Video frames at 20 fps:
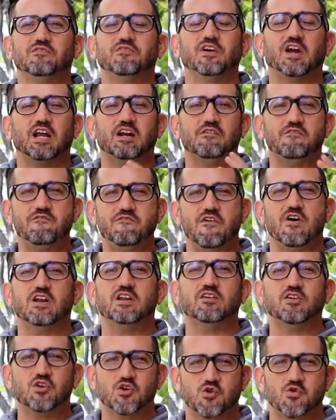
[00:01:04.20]
kind of
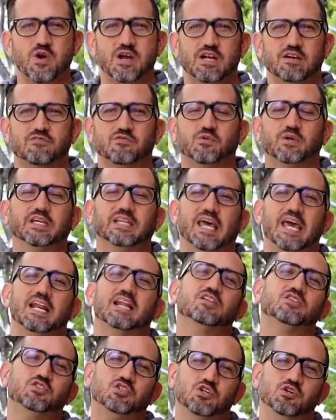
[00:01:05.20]
fun and creative
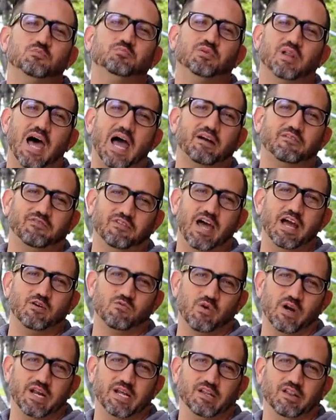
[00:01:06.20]
related to Black
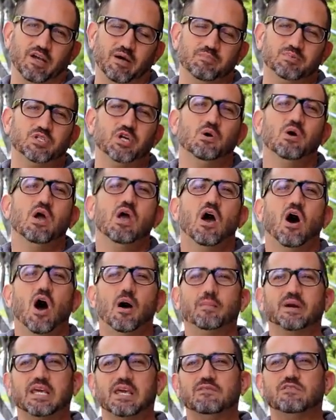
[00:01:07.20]
Flag Running Club. So
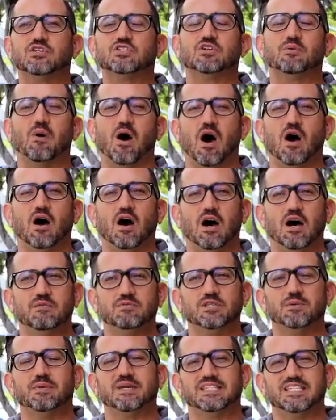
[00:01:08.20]
I'm going to give you
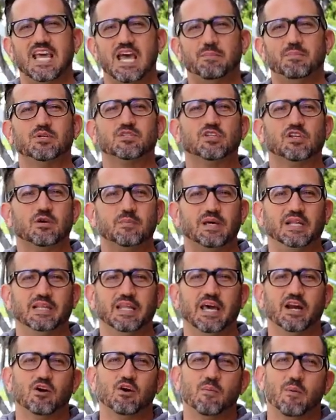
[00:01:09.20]
some examples a little bit
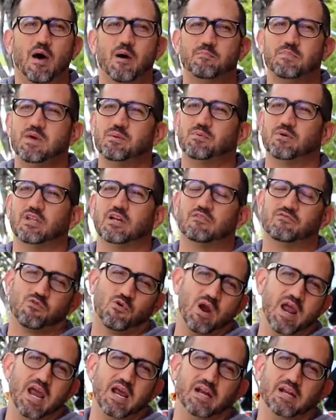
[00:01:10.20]
later about people that have
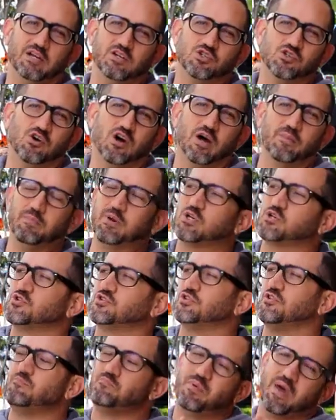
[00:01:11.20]
ran and drawn
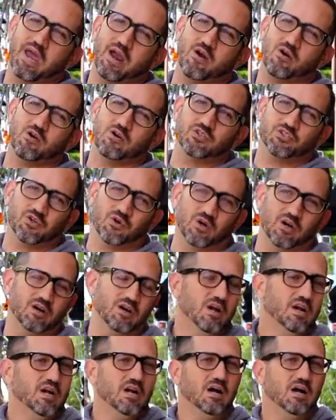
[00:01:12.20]
pictures of bears or